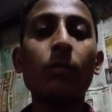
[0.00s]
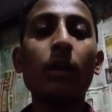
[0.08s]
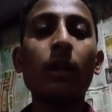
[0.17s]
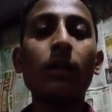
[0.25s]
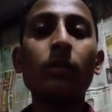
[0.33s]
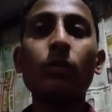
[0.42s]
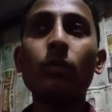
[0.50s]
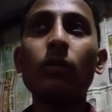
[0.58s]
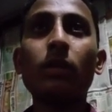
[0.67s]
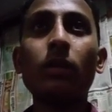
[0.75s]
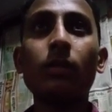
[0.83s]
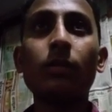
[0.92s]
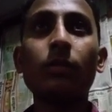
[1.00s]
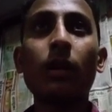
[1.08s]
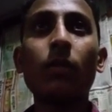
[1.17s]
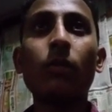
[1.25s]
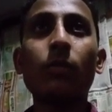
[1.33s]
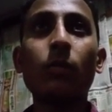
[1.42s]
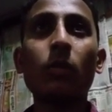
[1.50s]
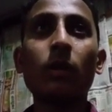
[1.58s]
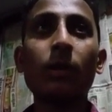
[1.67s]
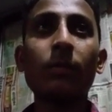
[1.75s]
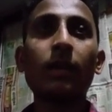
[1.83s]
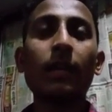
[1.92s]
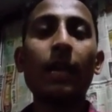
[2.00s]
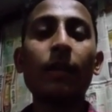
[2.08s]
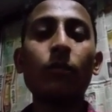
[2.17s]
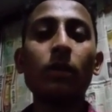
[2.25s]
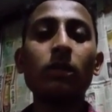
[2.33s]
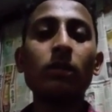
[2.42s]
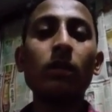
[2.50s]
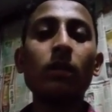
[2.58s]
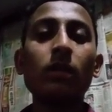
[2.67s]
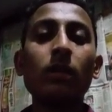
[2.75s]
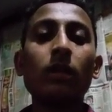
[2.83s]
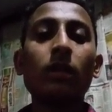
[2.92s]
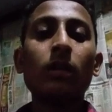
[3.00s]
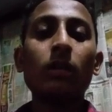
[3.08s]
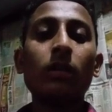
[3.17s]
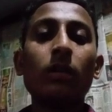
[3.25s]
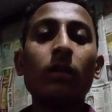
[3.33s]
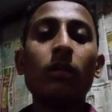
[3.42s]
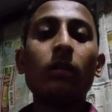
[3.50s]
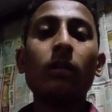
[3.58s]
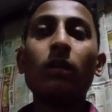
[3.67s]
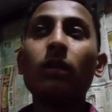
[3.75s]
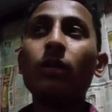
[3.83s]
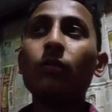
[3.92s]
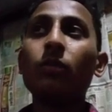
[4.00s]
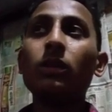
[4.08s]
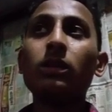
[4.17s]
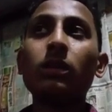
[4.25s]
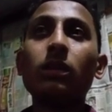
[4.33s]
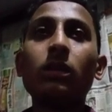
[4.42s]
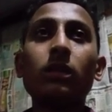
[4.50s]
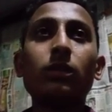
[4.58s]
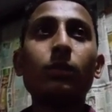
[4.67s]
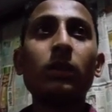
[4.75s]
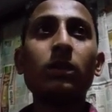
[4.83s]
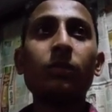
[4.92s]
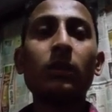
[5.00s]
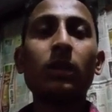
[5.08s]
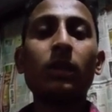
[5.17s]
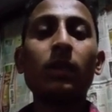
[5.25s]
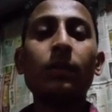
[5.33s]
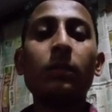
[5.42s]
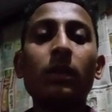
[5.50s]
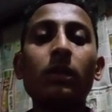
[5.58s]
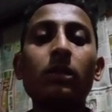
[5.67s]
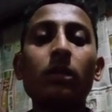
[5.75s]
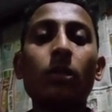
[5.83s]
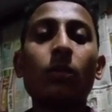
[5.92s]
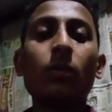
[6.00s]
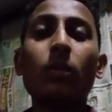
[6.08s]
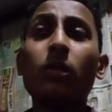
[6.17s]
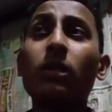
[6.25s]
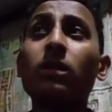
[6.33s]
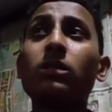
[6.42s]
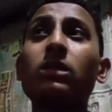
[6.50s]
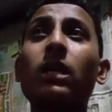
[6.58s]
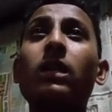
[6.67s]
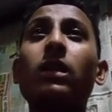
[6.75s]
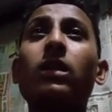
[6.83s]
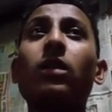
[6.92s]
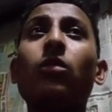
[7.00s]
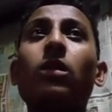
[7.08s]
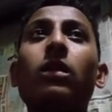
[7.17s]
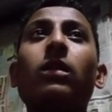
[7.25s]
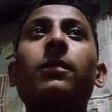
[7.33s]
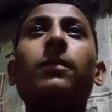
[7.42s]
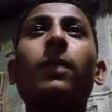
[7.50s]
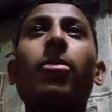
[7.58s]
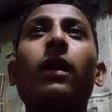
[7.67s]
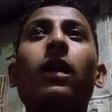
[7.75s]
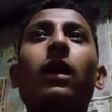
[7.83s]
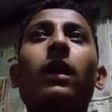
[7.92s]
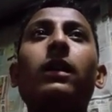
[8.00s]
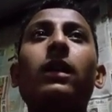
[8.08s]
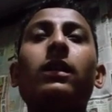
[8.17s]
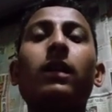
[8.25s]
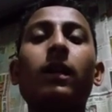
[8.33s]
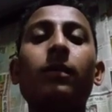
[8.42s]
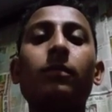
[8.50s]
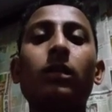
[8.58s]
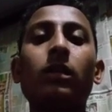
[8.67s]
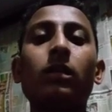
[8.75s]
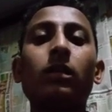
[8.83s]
by through the our programming language, if we see the specific definition of our static keyword, at that time